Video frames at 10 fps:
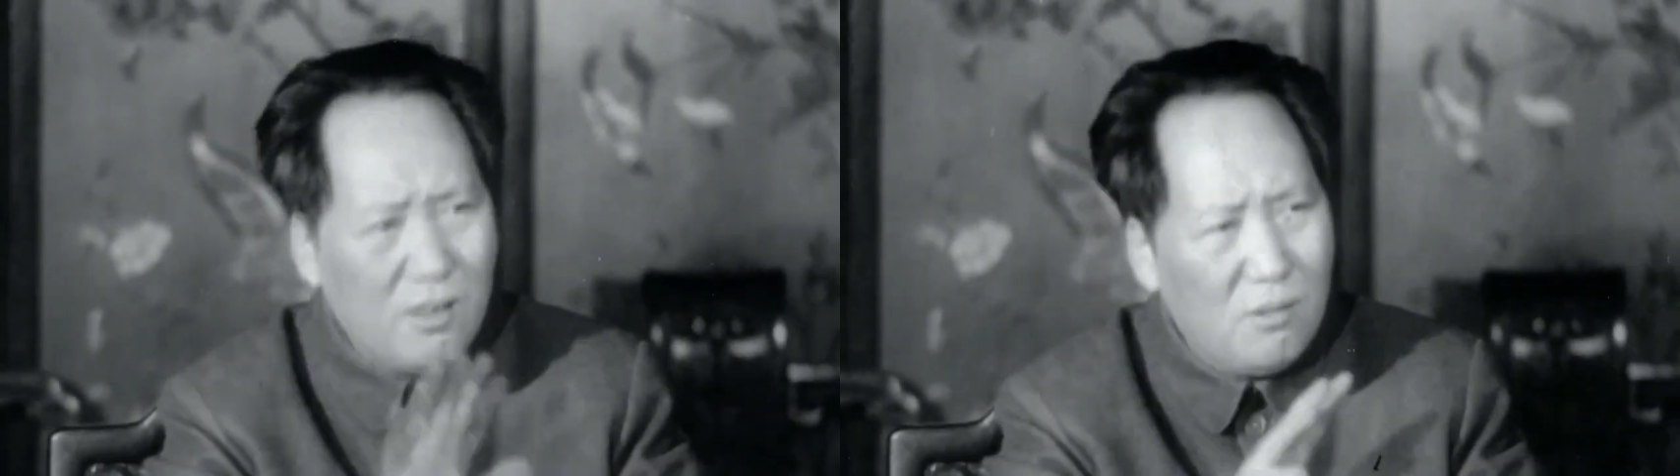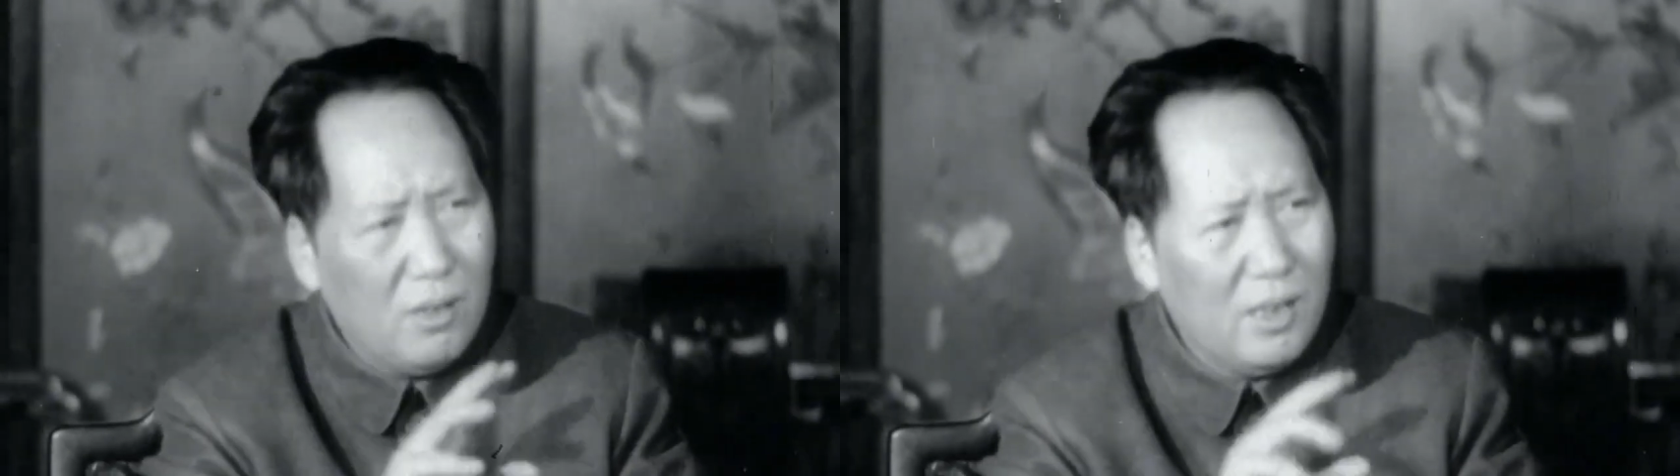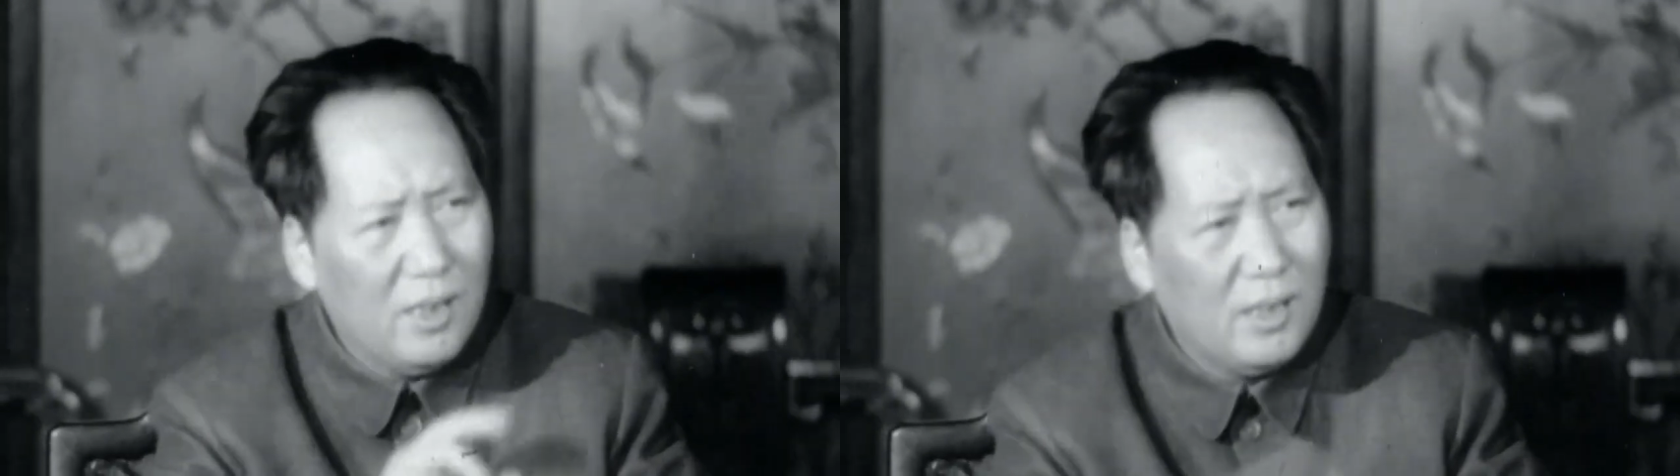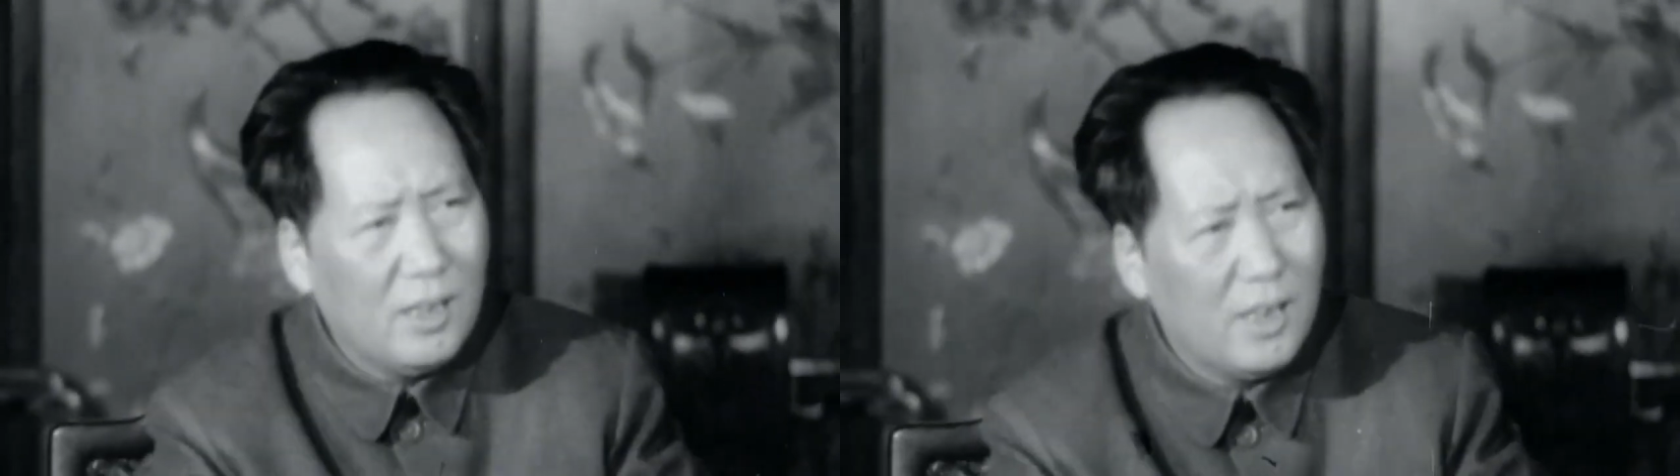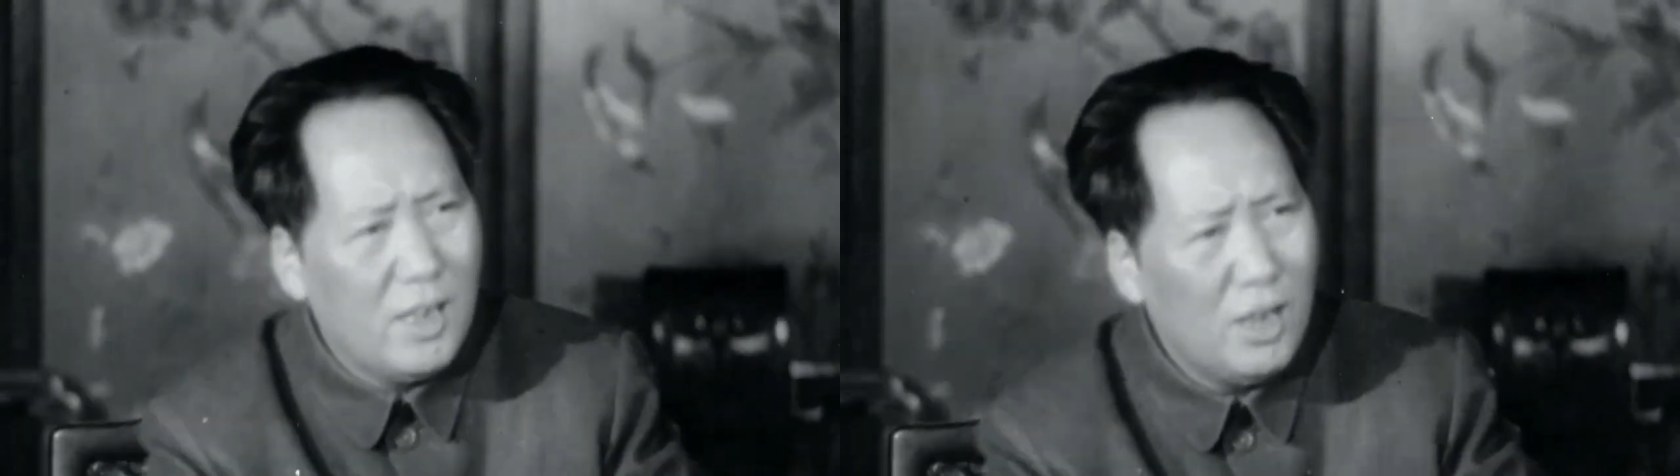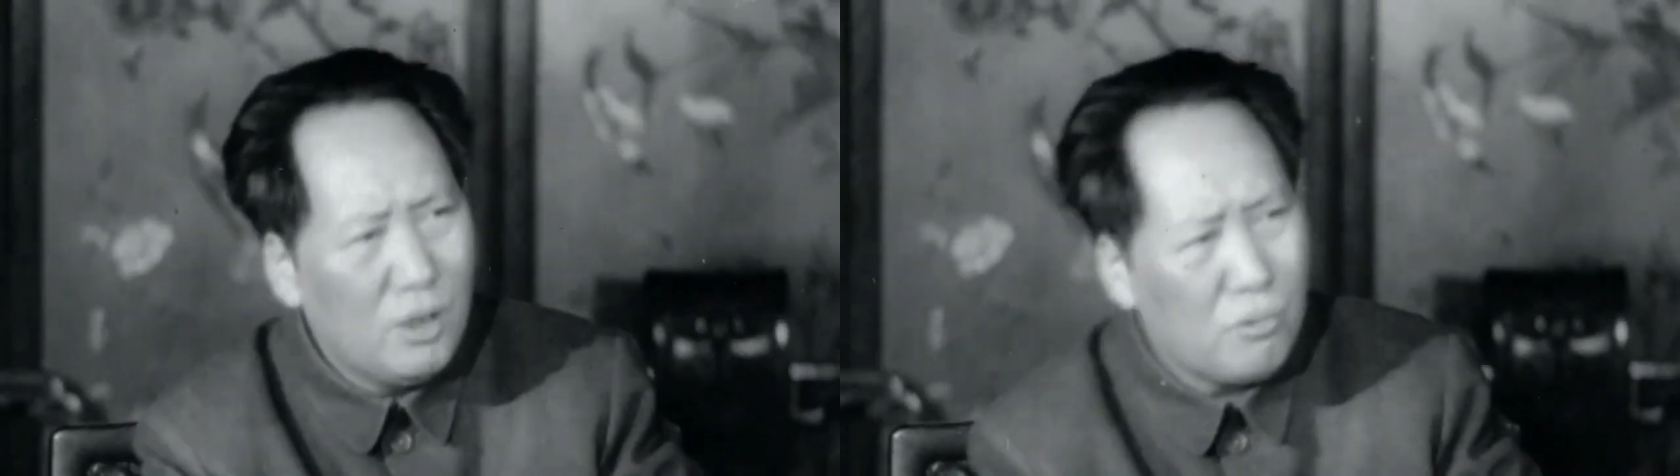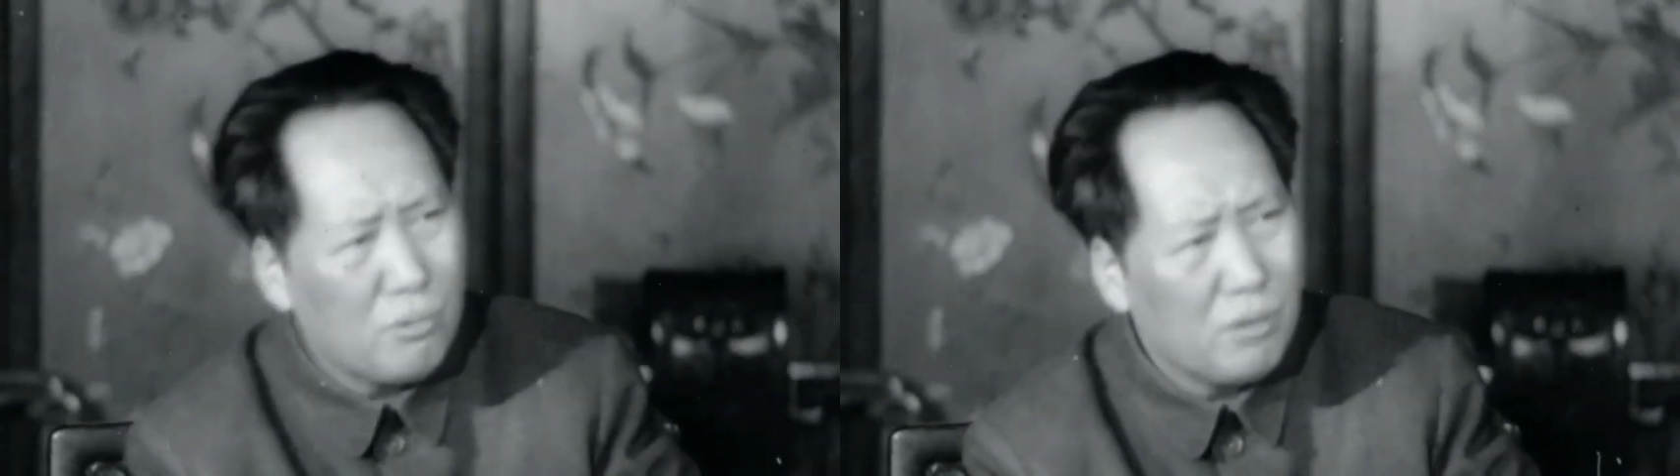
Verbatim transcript: talent and resources